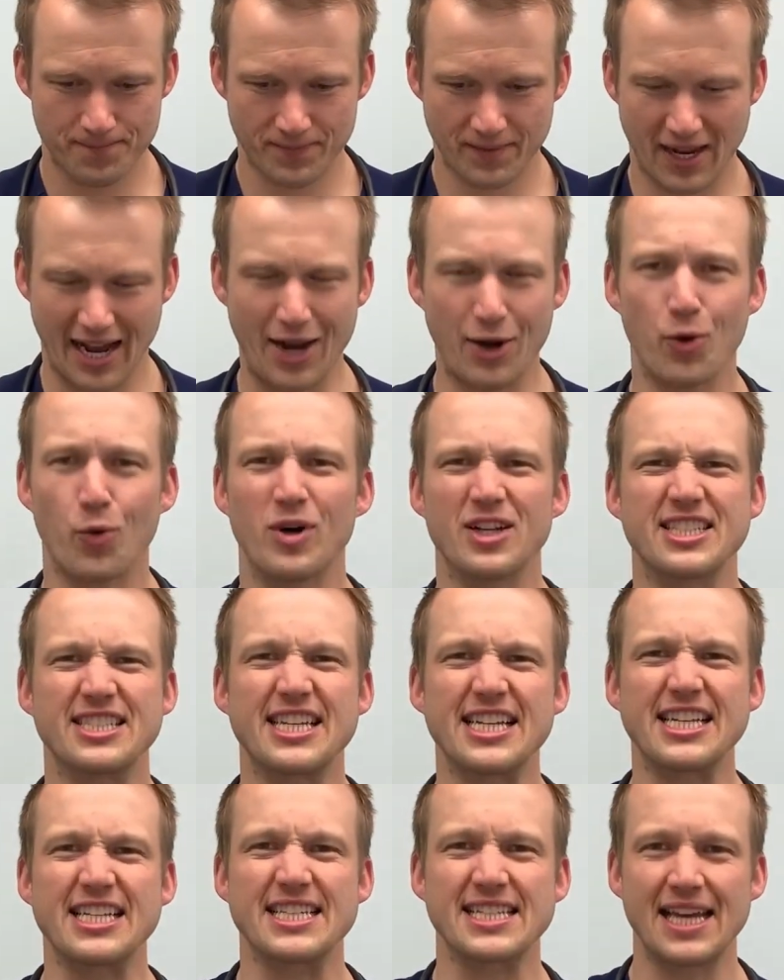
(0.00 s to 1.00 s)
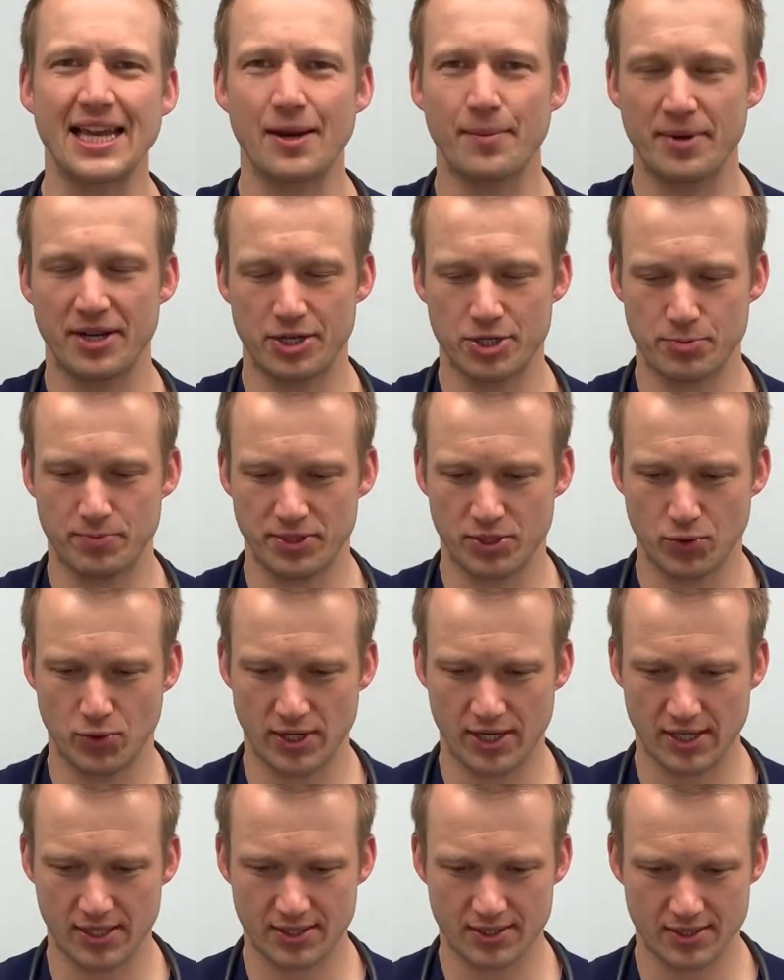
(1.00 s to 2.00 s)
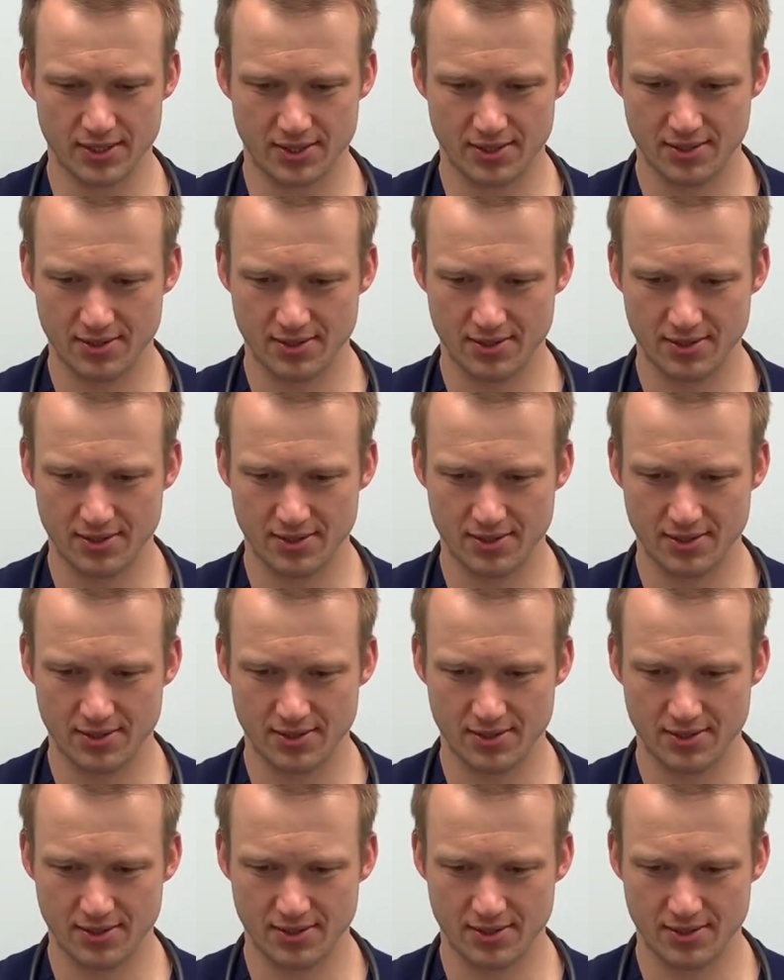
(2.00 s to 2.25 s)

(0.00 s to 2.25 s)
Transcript: I don't want 6 centimeters between us.